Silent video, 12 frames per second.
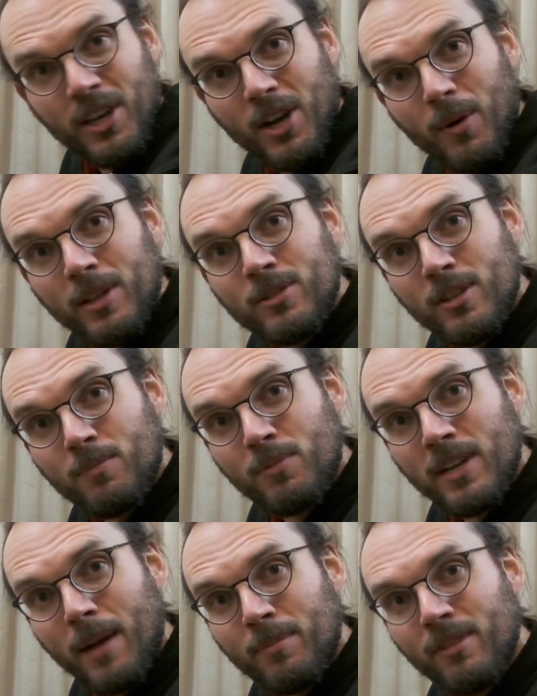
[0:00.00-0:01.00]
go into the
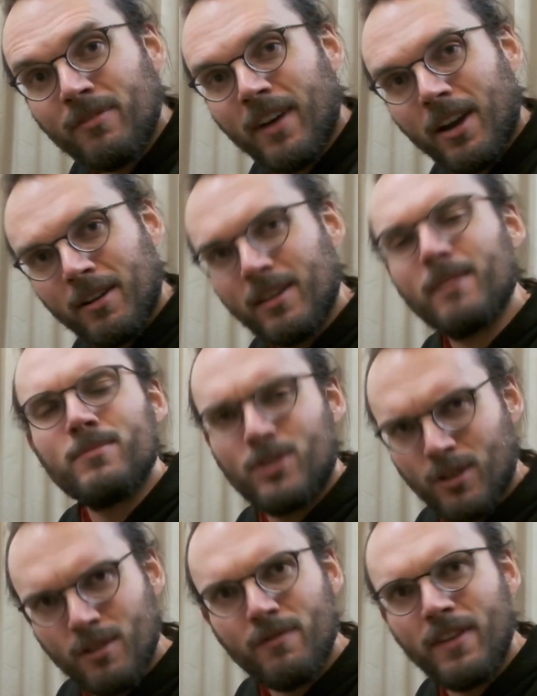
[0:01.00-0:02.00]
preamplifier. And I'm sure
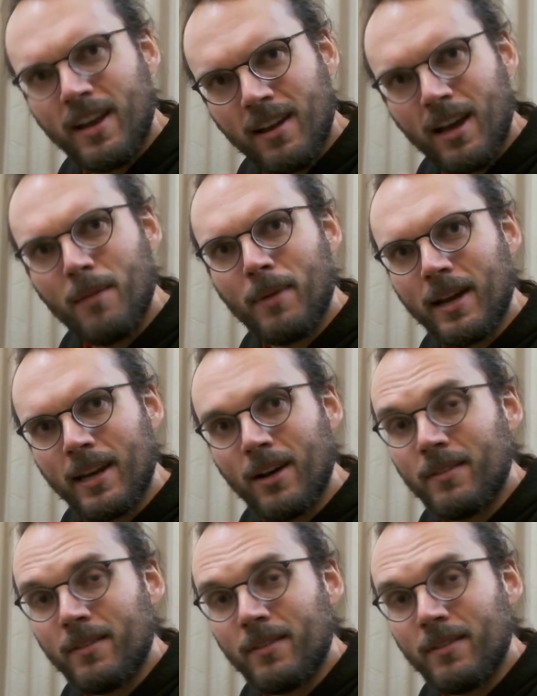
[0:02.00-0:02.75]
you figured out by now,